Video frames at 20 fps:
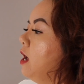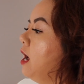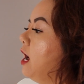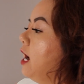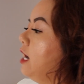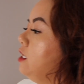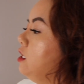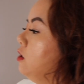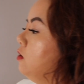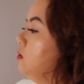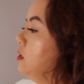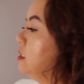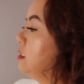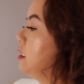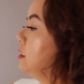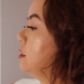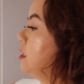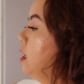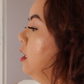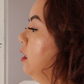I know this
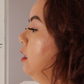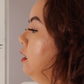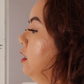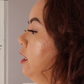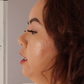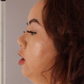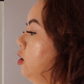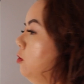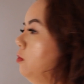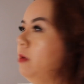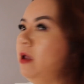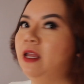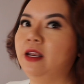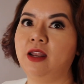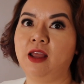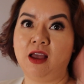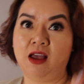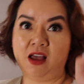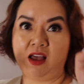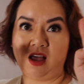is a little
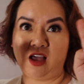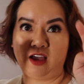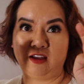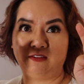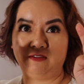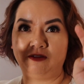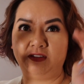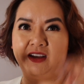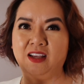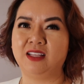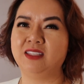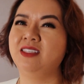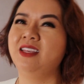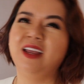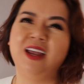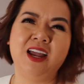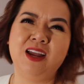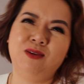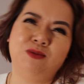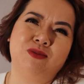bit advanced.
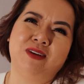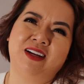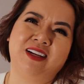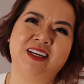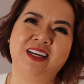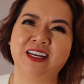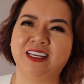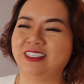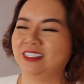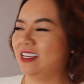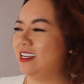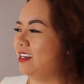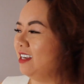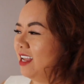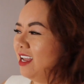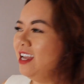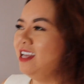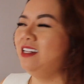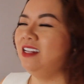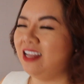It really
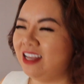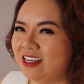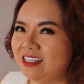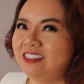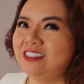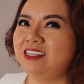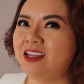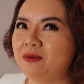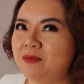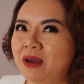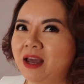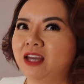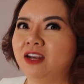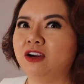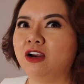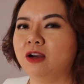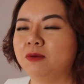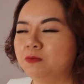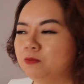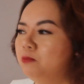isn't. It is the matter
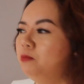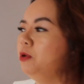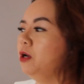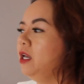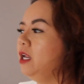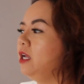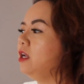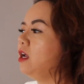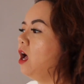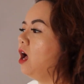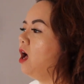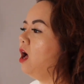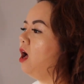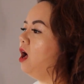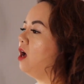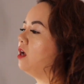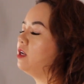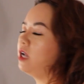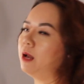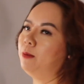of putting
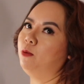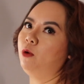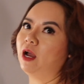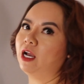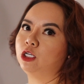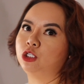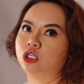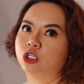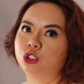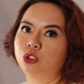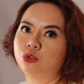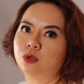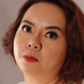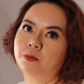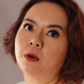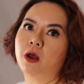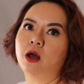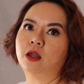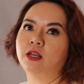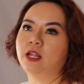a couple extra
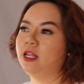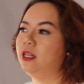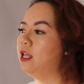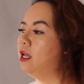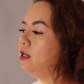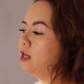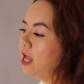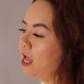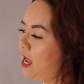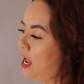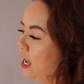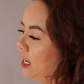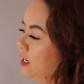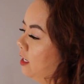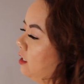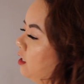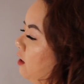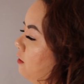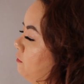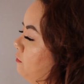strip on and then
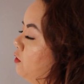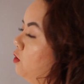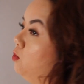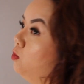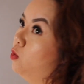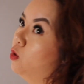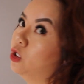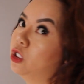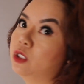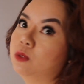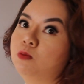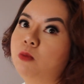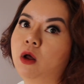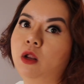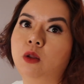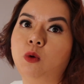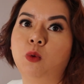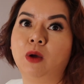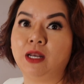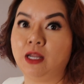adding a few more
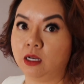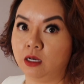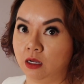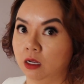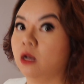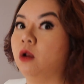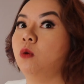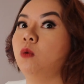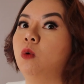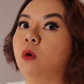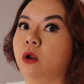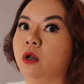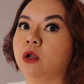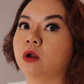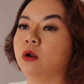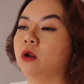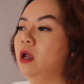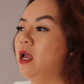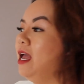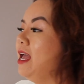smaller one in the inner
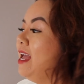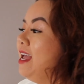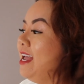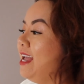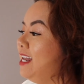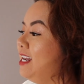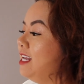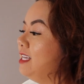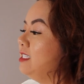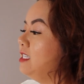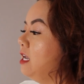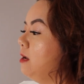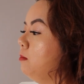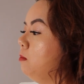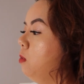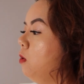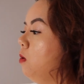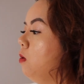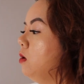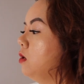corner. It is
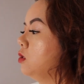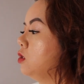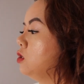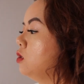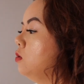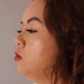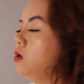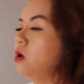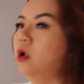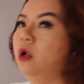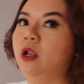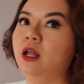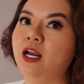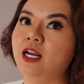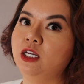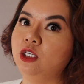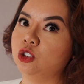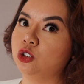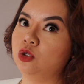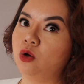important so your
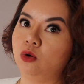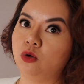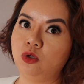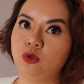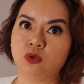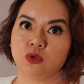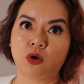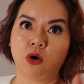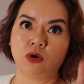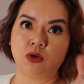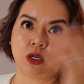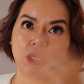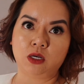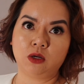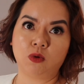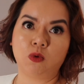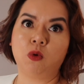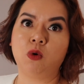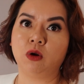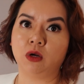clients don't lose all the
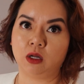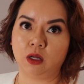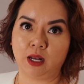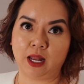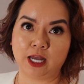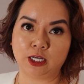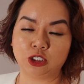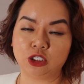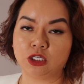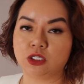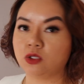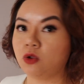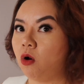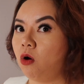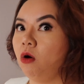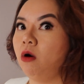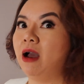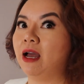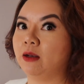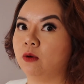inner corner lashes
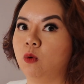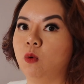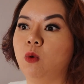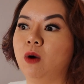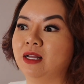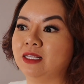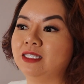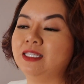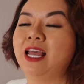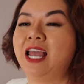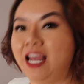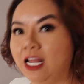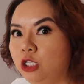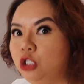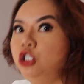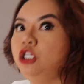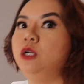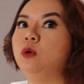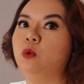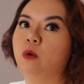all at once, and
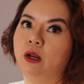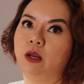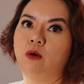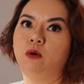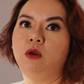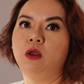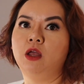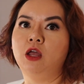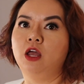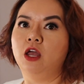she will.